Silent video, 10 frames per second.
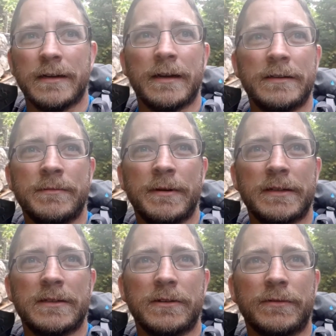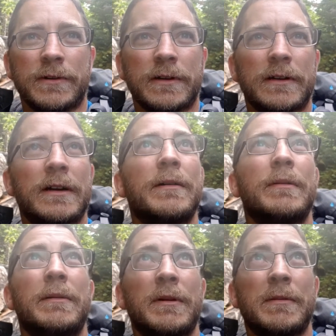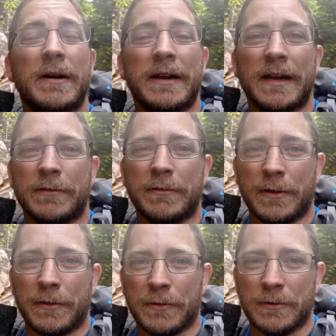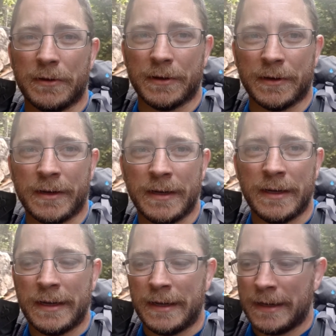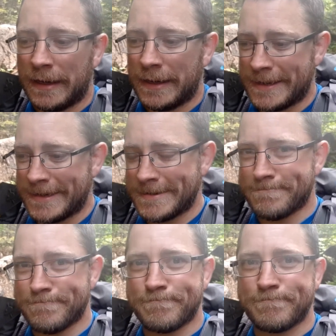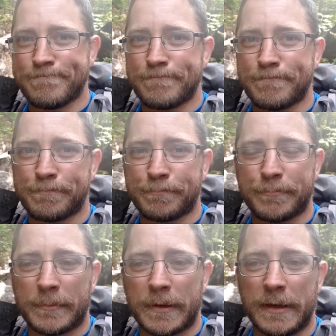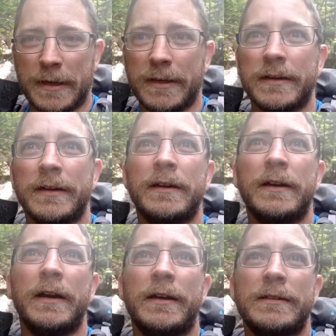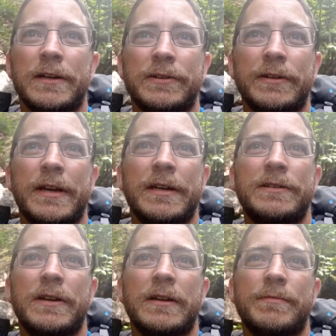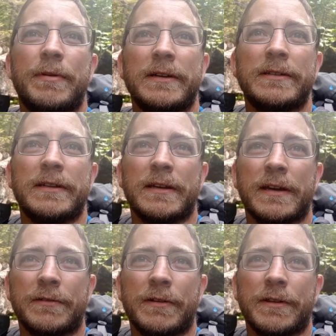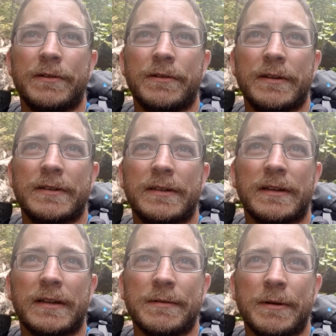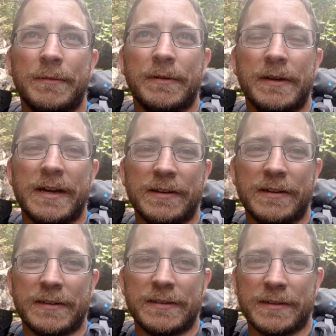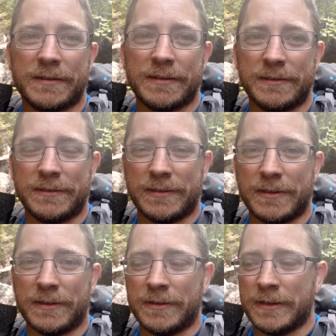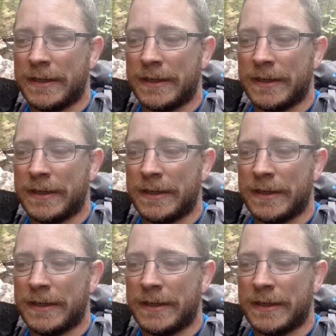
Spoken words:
Not too bad so far. I might be about halfway through here. Yeah, it's actually a nice change of pace. I think I'd rather do this than climb up and down all these other hills. So